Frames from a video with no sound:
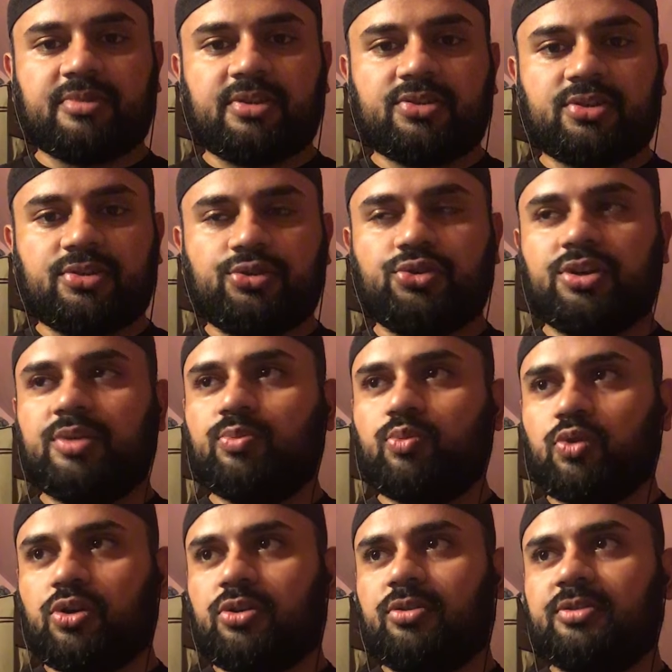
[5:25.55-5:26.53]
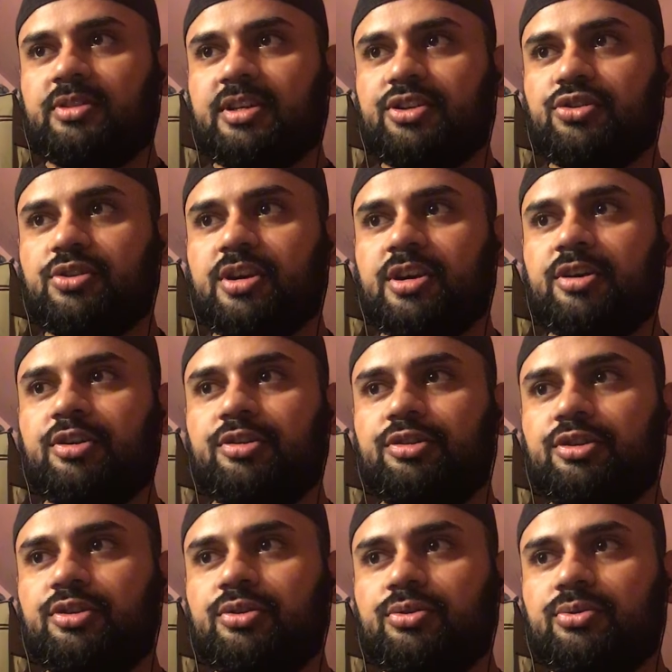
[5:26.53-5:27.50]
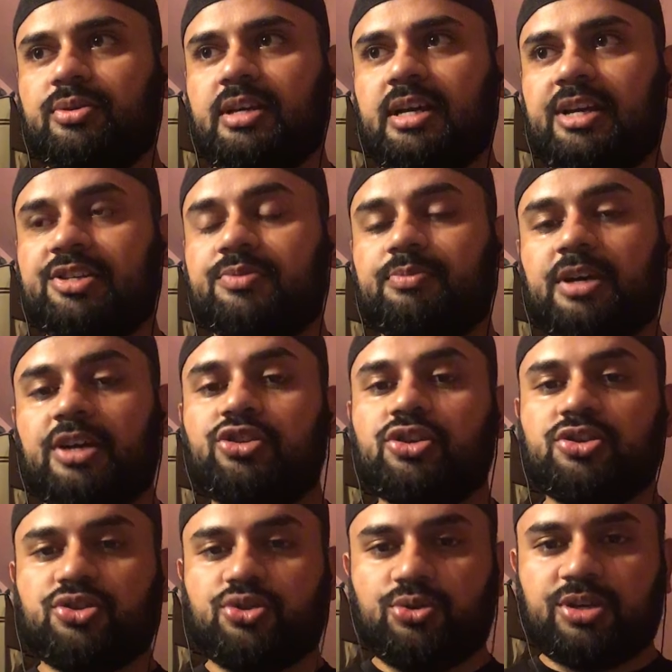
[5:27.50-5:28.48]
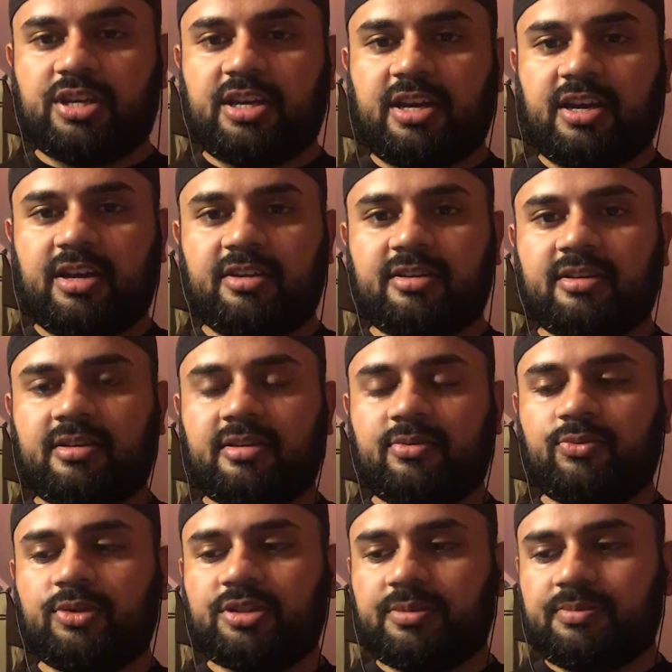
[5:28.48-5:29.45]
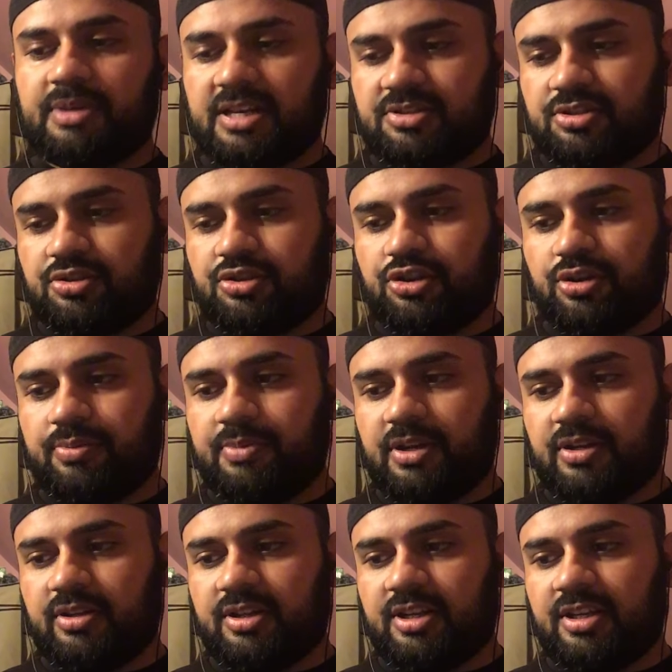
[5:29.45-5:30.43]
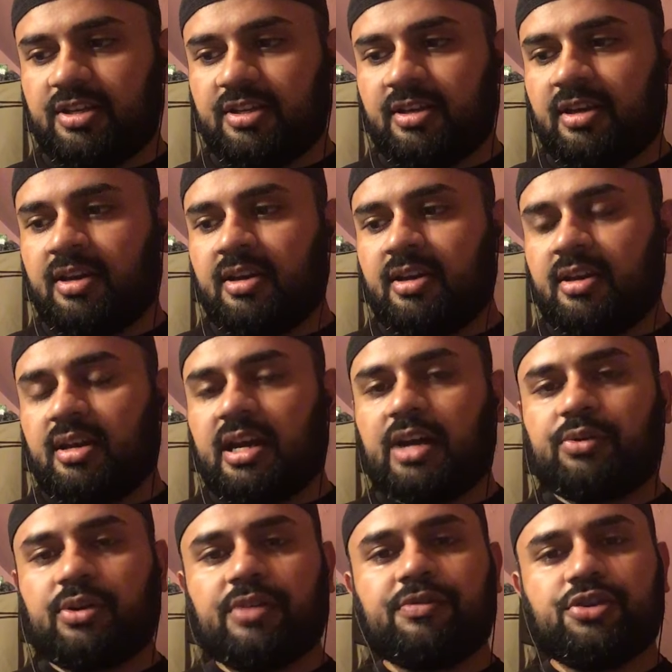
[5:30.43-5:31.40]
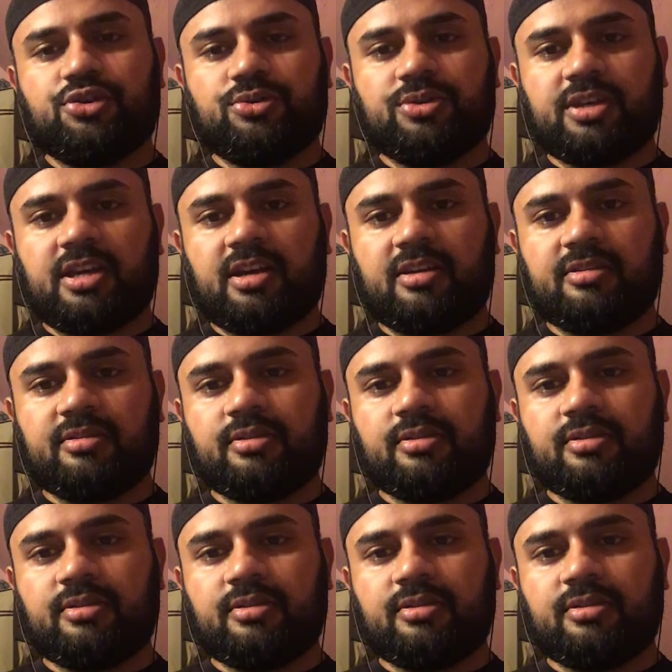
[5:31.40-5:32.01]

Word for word: It's a dream world, and you're here to do as much as you can with the best of your ability, however you can.